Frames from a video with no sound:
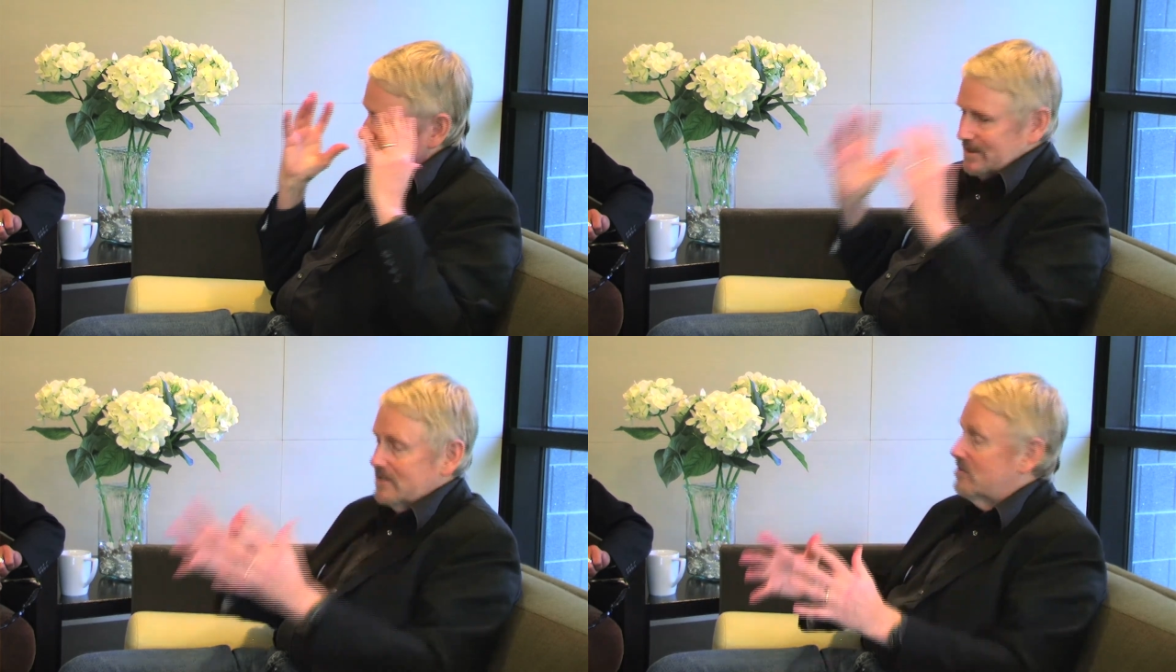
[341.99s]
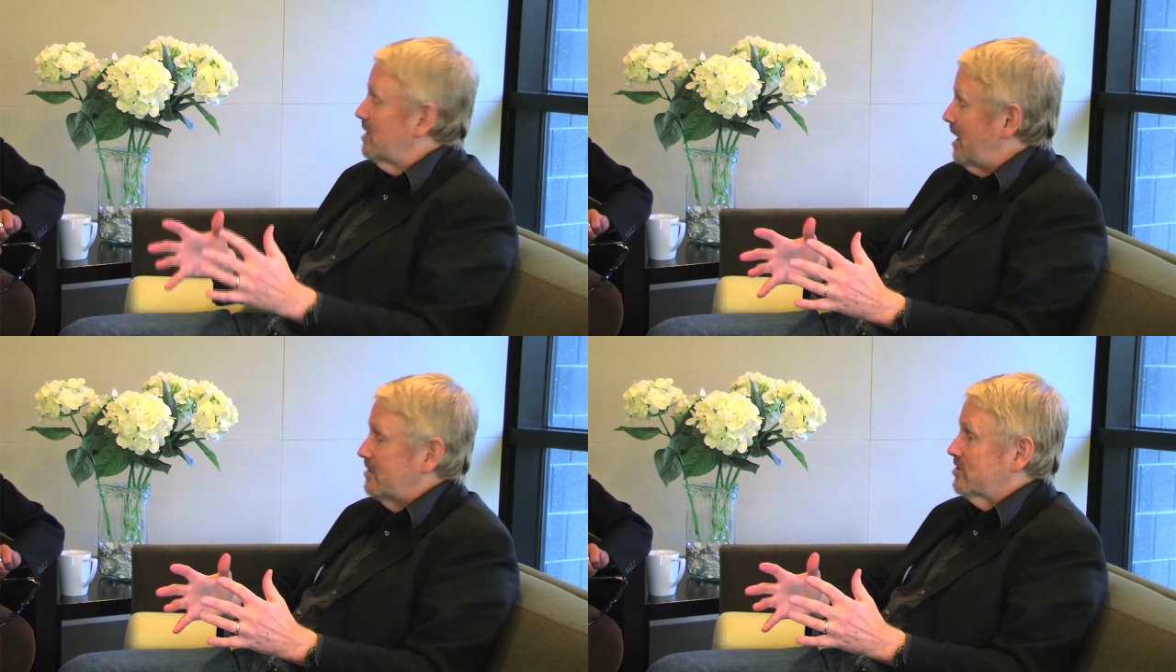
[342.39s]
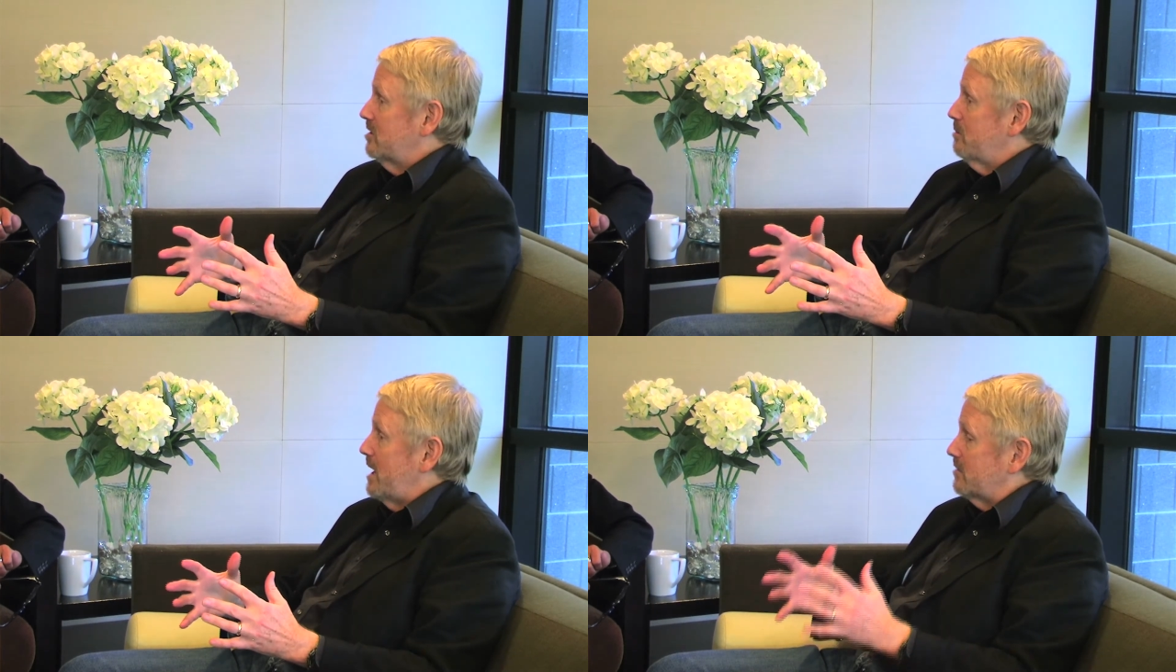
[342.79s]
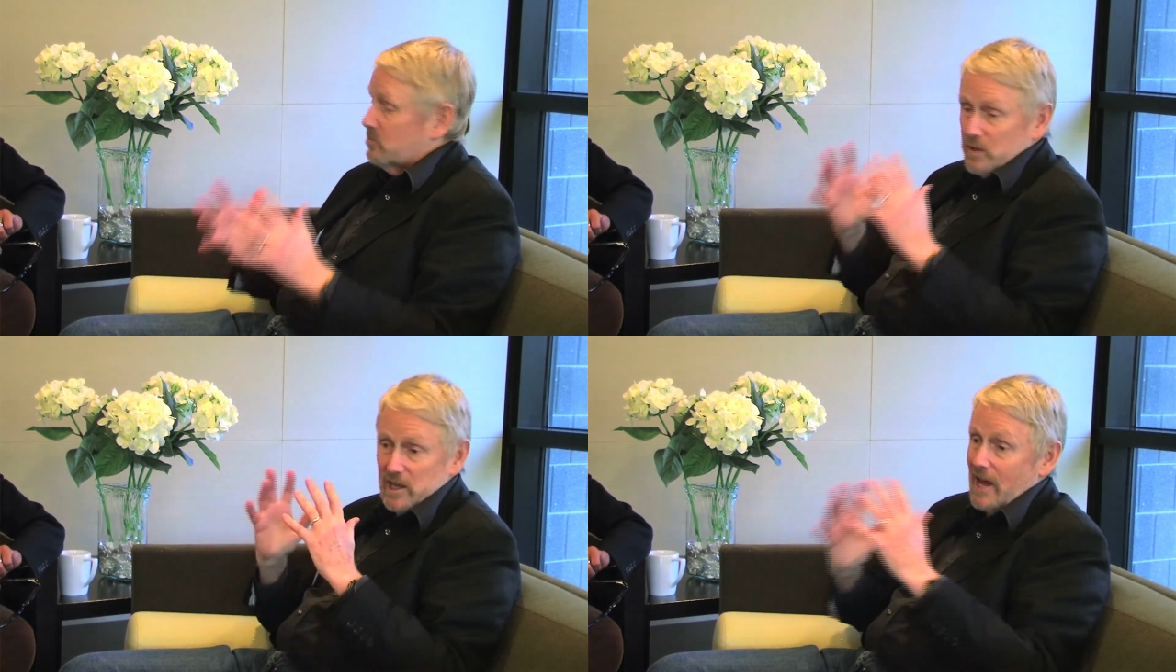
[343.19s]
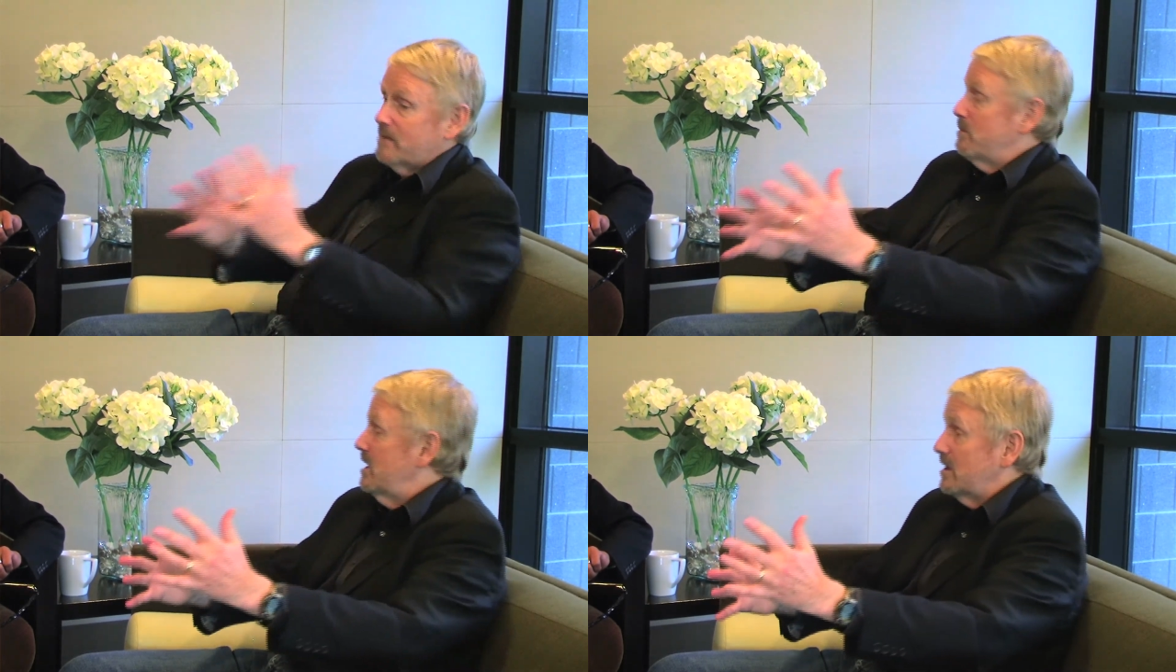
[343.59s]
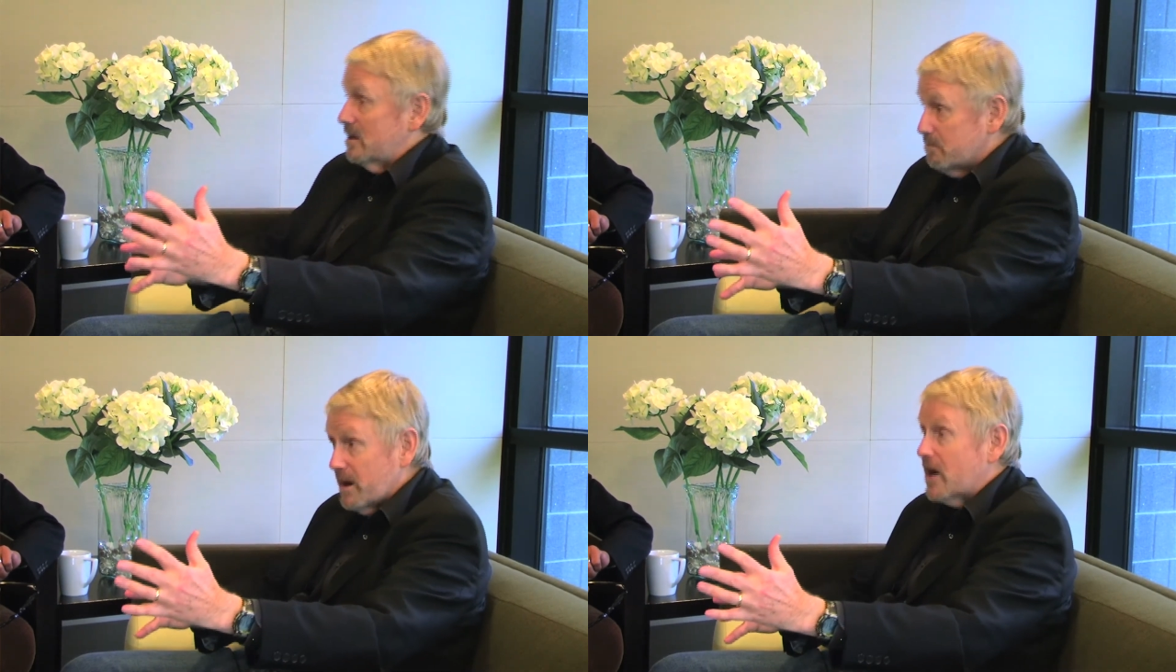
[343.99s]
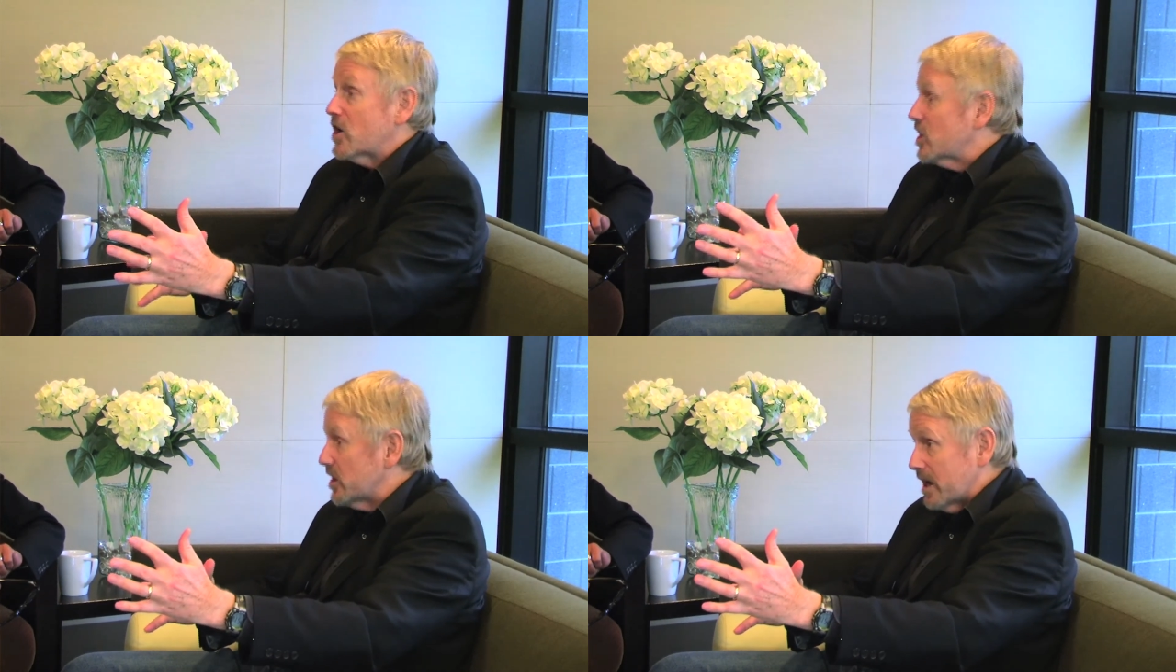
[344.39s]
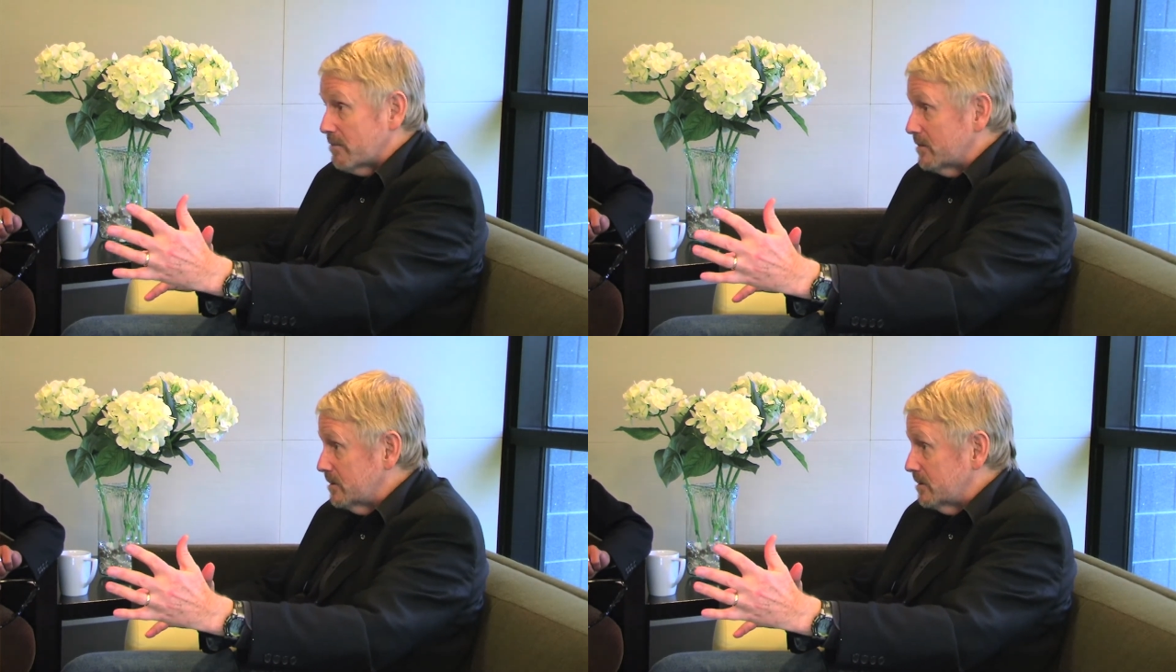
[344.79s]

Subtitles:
these guys are the best. We like being compared to them.